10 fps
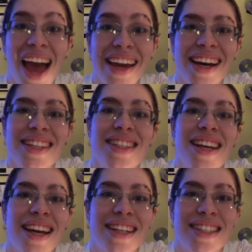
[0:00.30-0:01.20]
Hey guys,
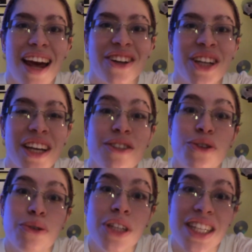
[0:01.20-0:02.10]
it is Saturday,
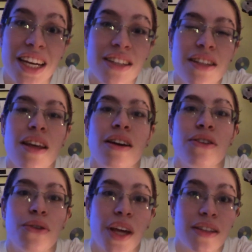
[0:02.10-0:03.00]
June 6th,
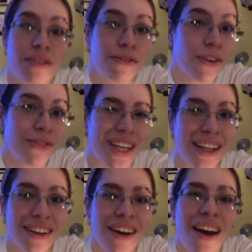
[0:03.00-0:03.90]

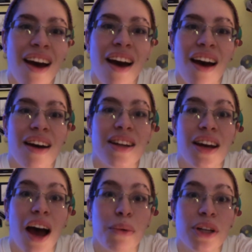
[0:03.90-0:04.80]
2015.
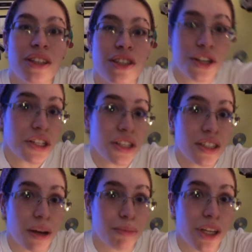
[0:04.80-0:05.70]
I wanted to change
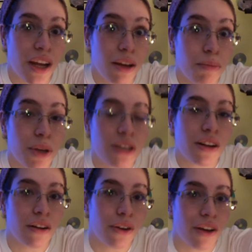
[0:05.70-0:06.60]
things up today
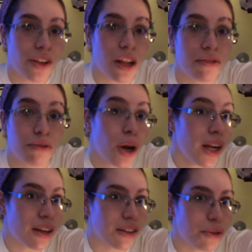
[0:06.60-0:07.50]
because I don't have a lot of
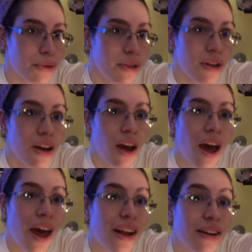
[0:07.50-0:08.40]
writing news
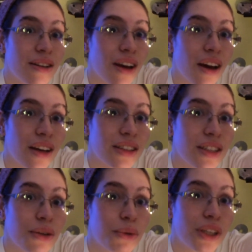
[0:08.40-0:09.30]
and I
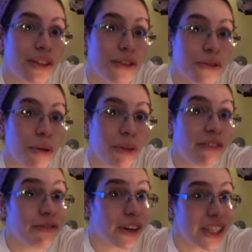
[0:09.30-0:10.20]
still wanted to do
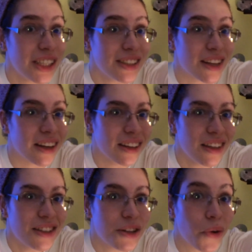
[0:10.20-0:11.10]
something fun and
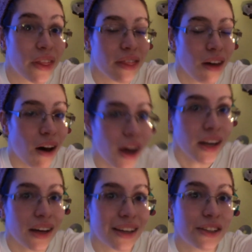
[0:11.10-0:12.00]
exciting, so I
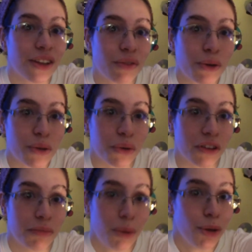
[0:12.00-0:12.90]
thought I could give you a
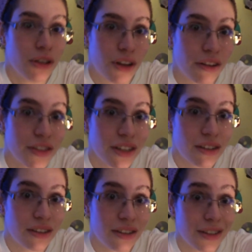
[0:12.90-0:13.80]
tour of my bookshelves.
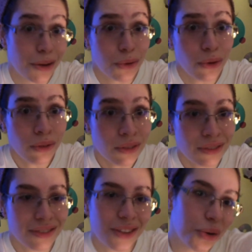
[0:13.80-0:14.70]
Sound cool?
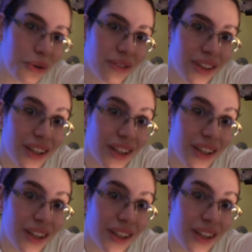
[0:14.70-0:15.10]
Cool.